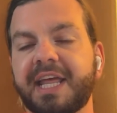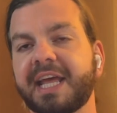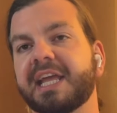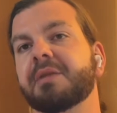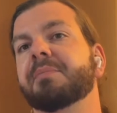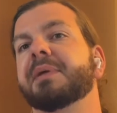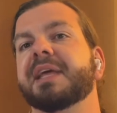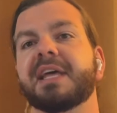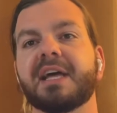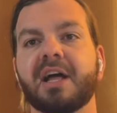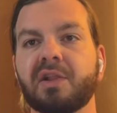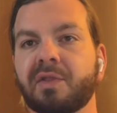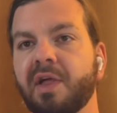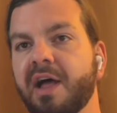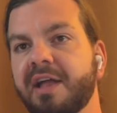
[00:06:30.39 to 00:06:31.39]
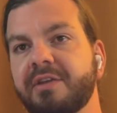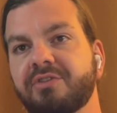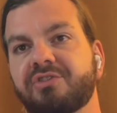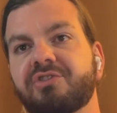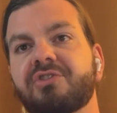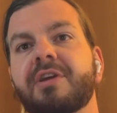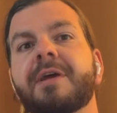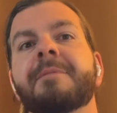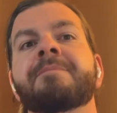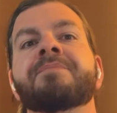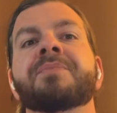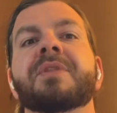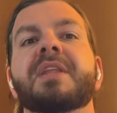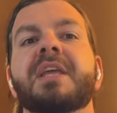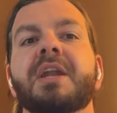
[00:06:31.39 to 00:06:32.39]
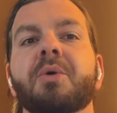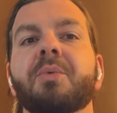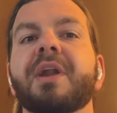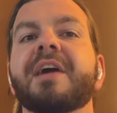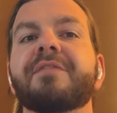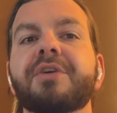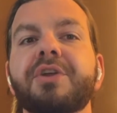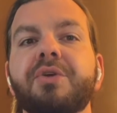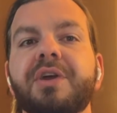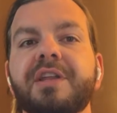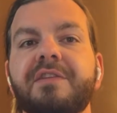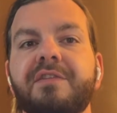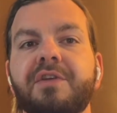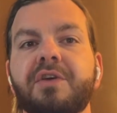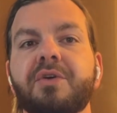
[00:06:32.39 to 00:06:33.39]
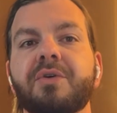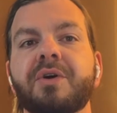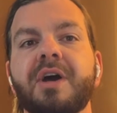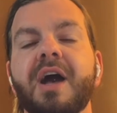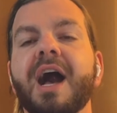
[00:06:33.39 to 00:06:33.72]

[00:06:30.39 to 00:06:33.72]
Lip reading: it can be a lunch, whatever you can do.